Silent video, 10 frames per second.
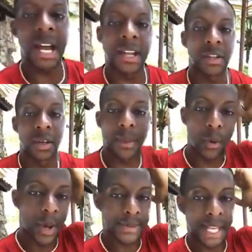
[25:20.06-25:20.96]
you guys go to my
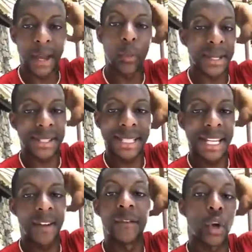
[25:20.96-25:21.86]
website at
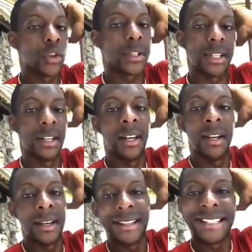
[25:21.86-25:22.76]

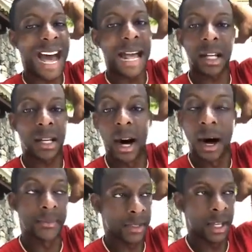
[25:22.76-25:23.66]

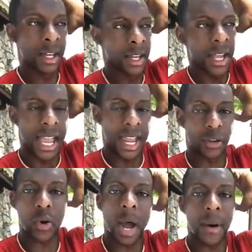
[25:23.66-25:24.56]
wesleyvirgin.com
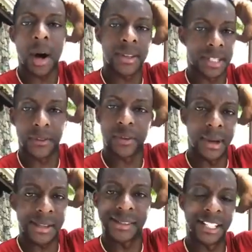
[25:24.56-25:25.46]
and grab all this
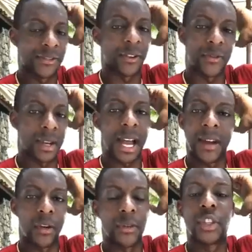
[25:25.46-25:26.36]
information. It's for free. I
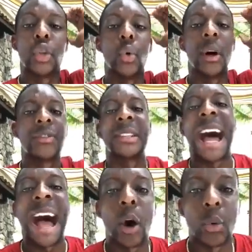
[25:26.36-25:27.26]
have over 200
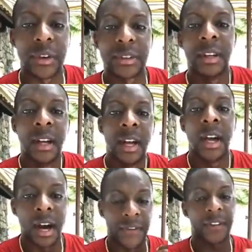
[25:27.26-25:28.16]
hours
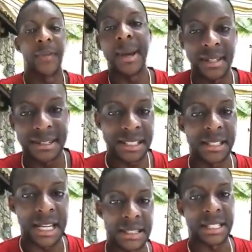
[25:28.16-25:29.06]
of information
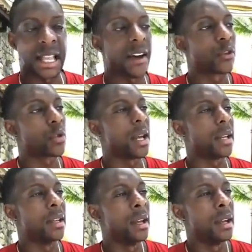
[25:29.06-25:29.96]
just like this. I've
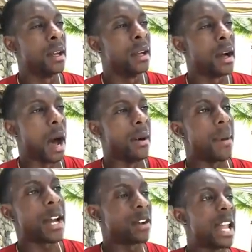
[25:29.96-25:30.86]
created, I'm
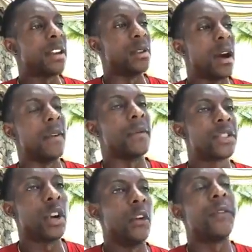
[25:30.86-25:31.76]
not gonna lie to you.
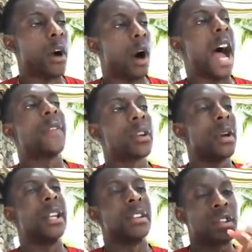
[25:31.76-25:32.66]
So far, I've
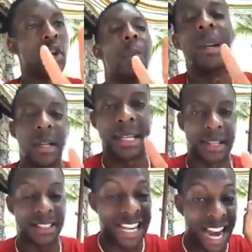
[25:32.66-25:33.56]
created 2
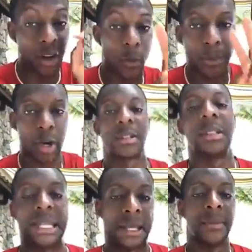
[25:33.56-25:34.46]
millionaires that I know
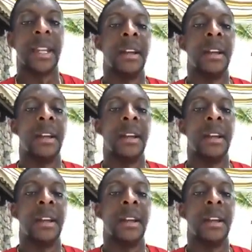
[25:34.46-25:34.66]
personally